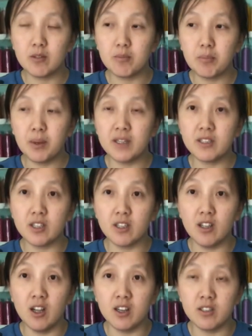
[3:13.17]
print a
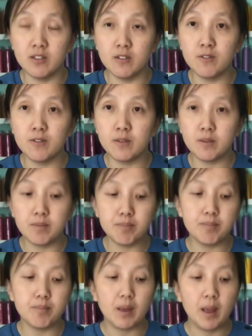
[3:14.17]
lot of
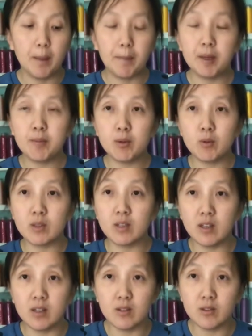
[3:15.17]
paper
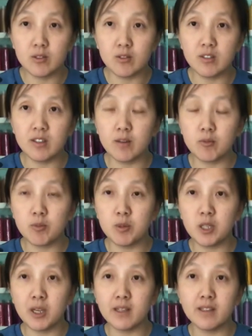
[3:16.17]
without using up too
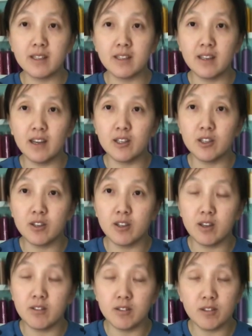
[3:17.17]
much ink, then yeah,
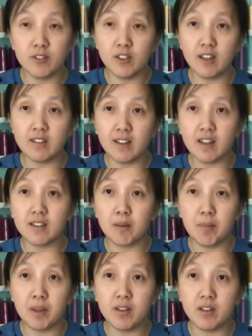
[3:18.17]
and then if you guys like that
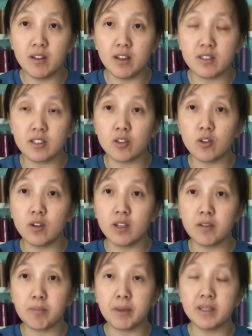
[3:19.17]
method, you guys can go
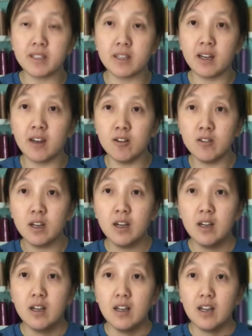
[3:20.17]
ahead and print it out.
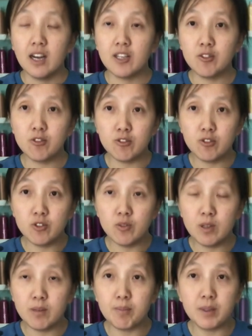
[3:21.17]
I used to do
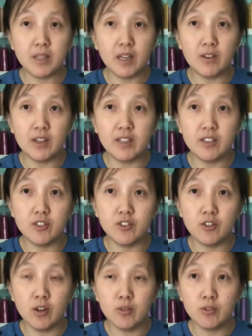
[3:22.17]
it, but now I
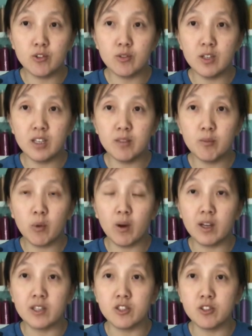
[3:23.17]
don't do that anymore.
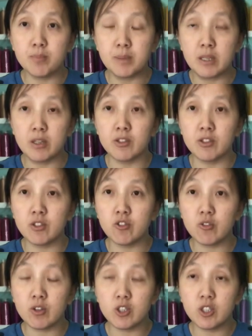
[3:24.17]
I just put on the
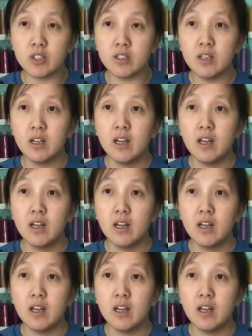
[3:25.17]
instruction